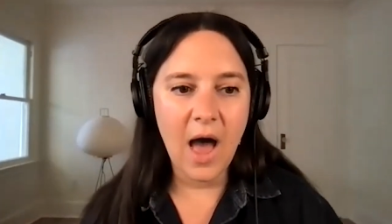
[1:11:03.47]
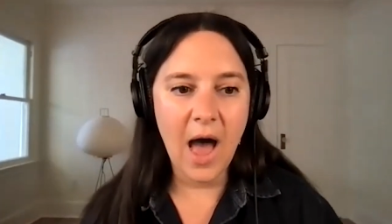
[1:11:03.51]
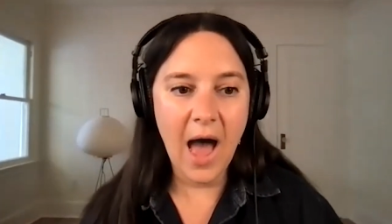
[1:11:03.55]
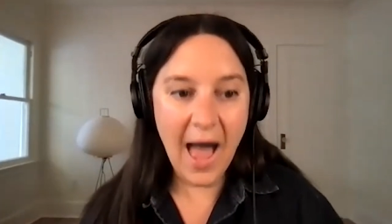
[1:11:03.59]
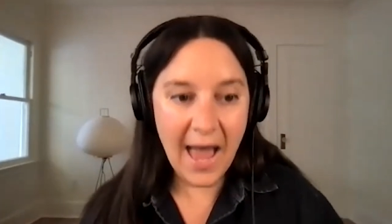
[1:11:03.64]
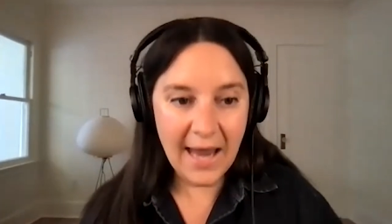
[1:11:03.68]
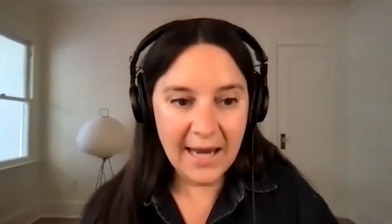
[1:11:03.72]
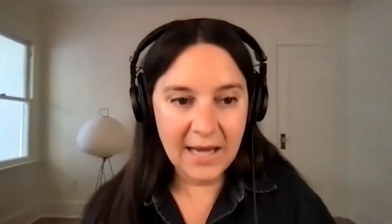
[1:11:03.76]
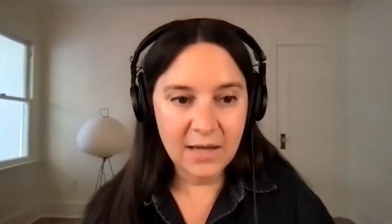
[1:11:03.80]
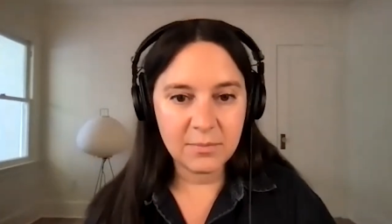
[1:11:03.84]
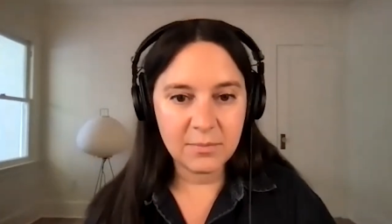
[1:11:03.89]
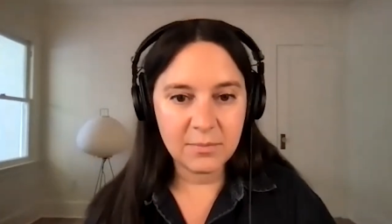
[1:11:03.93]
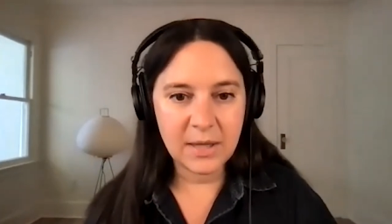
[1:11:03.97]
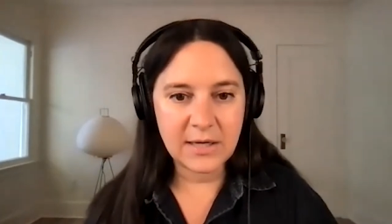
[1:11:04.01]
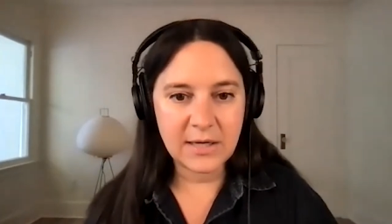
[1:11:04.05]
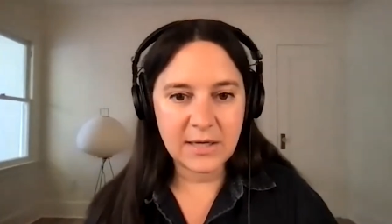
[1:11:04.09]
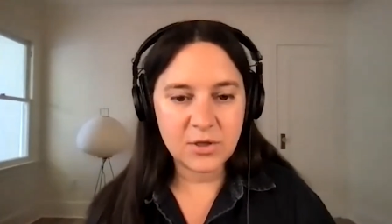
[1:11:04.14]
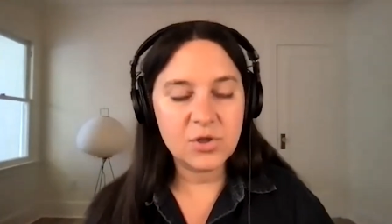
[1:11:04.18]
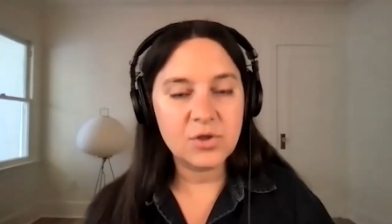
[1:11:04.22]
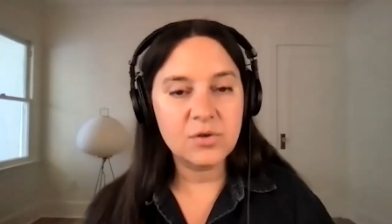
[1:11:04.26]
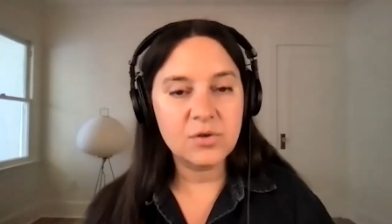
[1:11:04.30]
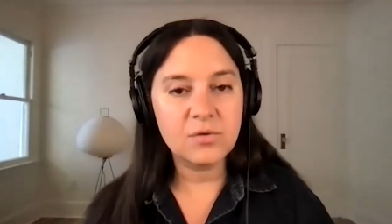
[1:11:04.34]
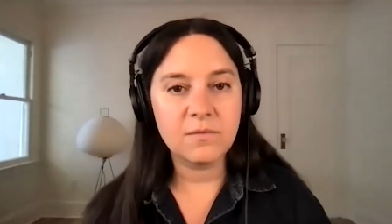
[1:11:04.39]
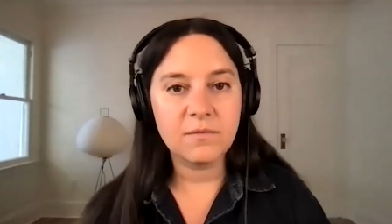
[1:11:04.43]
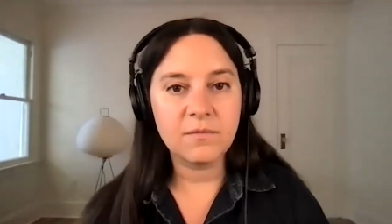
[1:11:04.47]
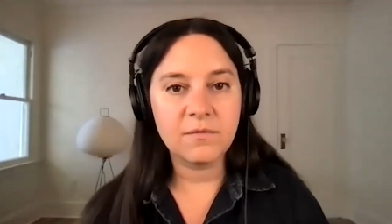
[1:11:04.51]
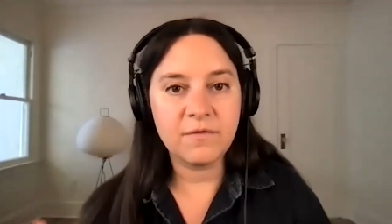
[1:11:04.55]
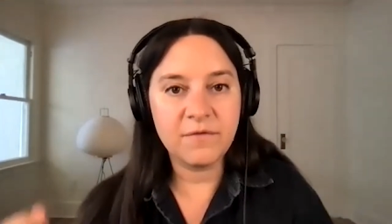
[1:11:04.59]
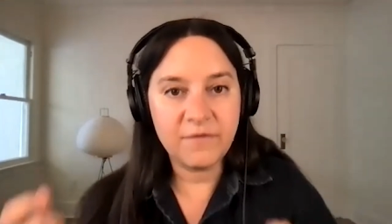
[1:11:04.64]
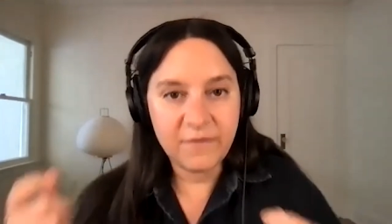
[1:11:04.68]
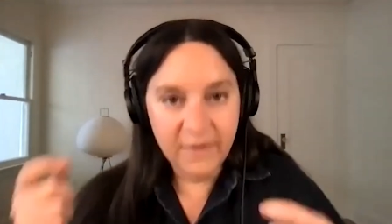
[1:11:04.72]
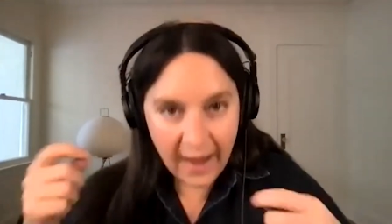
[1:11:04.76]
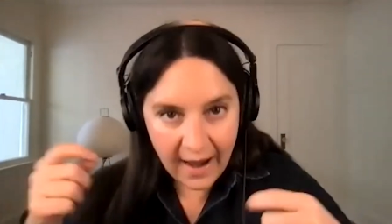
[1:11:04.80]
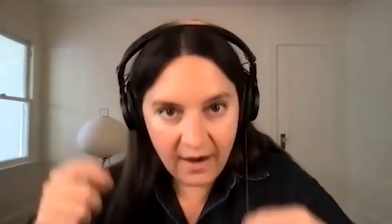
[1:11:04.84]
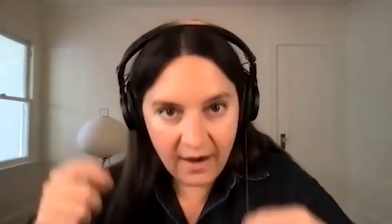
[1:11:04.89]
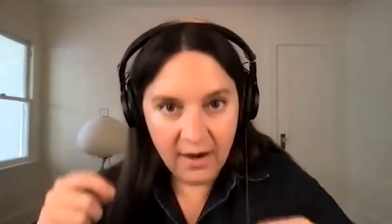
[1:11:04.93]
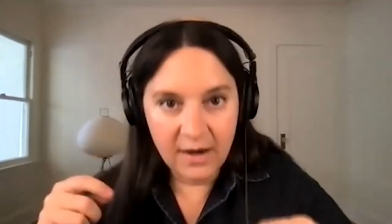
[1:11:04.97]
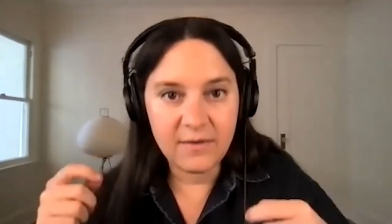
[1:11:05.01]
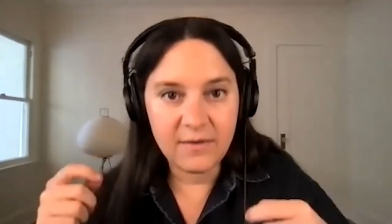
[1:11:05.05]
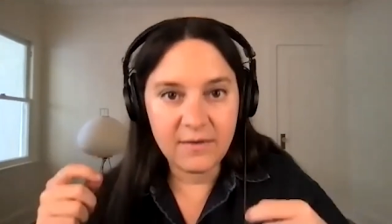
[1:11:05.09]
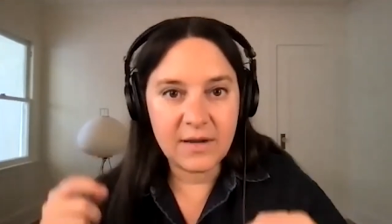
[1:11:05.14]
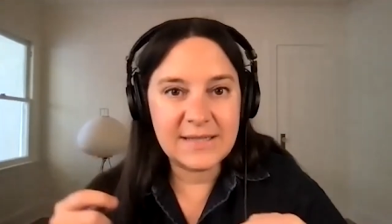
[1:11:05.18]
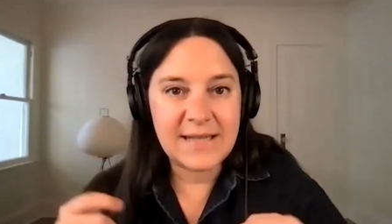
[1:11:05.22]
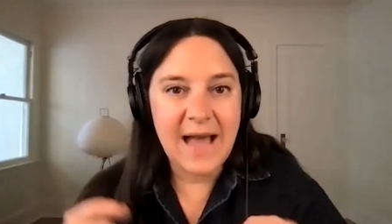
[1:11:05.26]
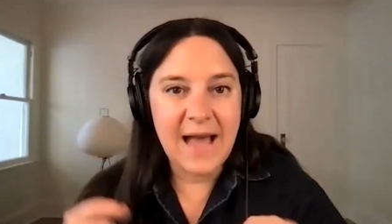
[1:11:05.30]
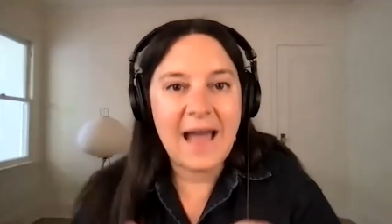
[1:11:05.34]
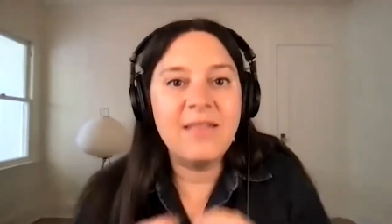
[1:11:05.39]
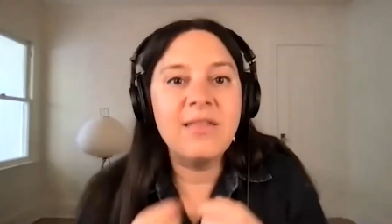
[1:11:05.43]
I am like very
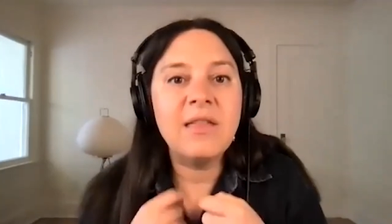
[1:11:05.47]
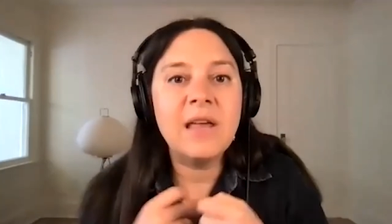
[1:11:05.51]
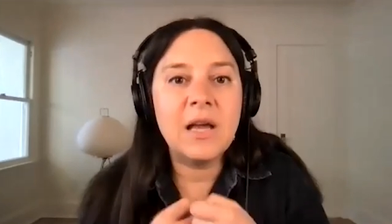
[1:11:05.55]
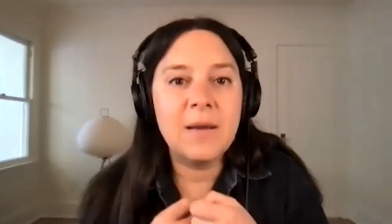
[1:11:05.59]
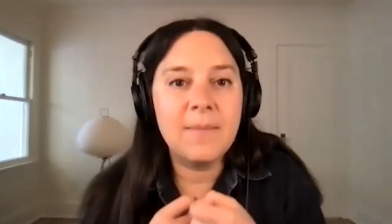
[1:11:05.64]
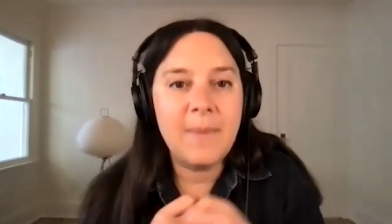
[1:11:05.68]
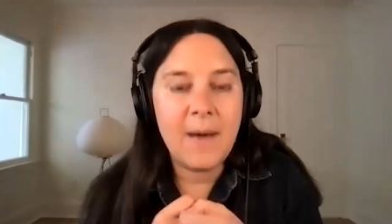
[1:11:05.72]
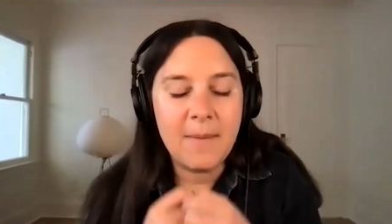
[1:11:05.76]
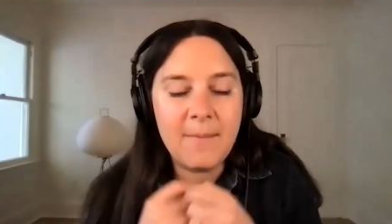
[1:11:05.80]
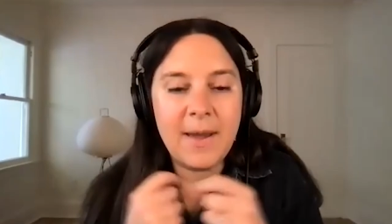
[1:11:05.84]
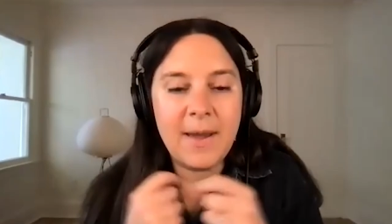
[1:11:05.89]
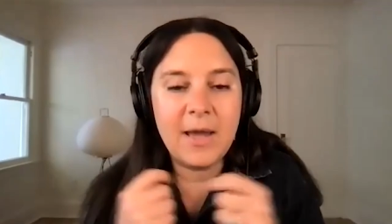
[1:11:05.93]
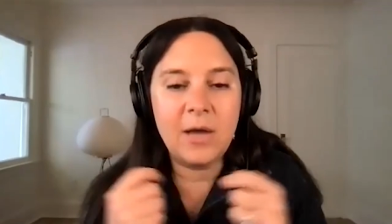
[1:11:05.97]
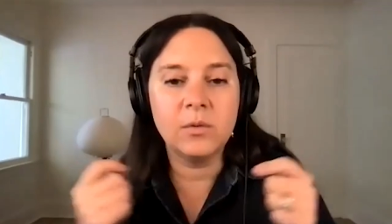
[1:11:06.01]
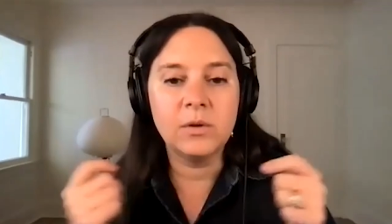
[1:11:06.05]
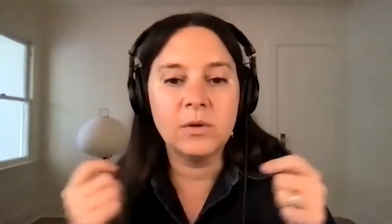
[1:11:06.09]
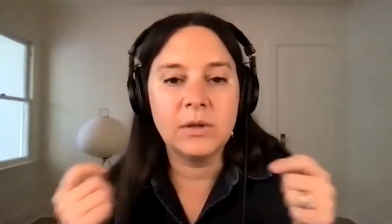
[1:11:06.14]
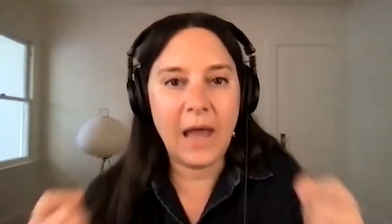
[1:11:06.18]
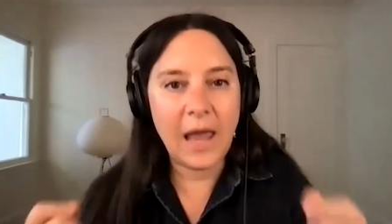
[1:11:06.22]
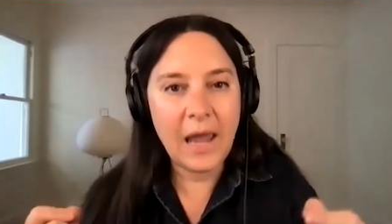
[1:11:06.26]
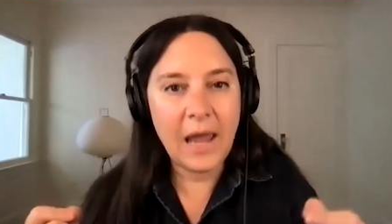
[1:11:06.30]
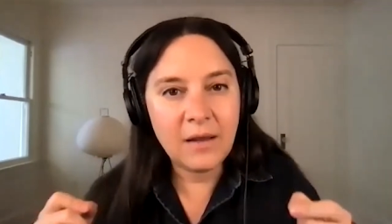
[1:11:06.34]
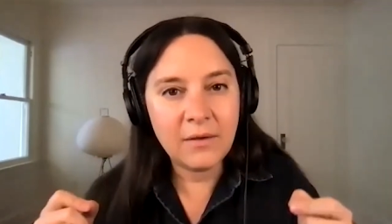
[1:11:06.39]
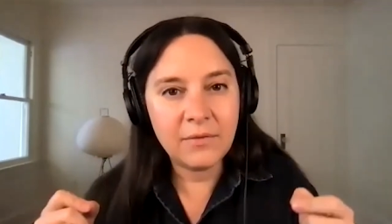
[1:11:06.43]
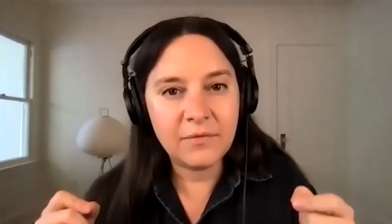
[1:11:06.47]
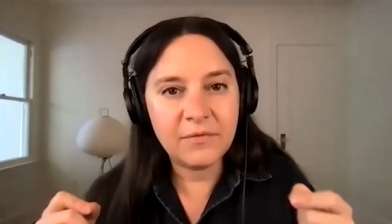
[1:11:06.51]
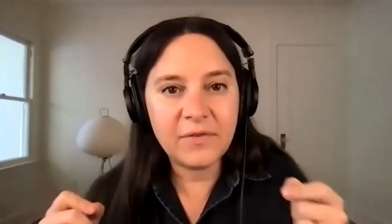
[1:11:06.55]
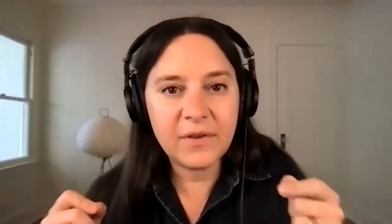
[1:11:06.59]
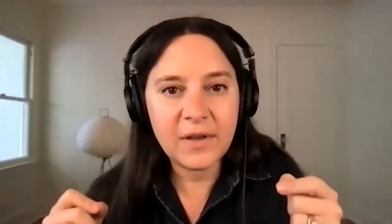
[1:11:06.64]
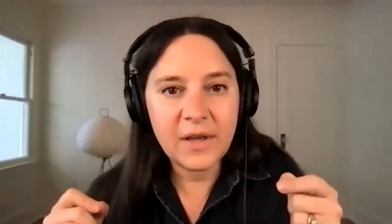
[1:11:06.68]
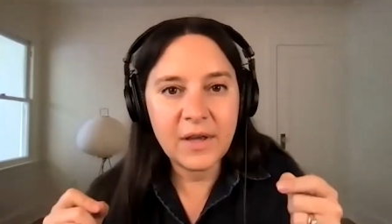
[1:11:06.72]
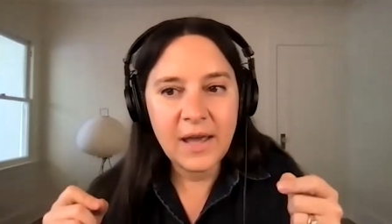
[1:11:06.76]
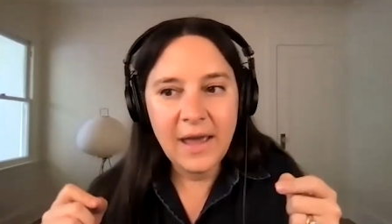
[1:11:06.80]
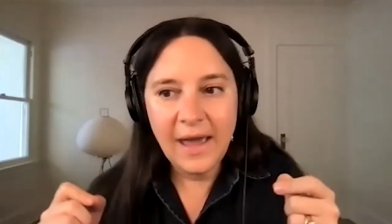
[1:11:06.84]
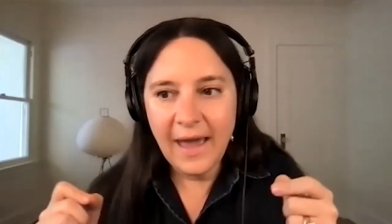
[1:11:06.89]
cuz I think about my own life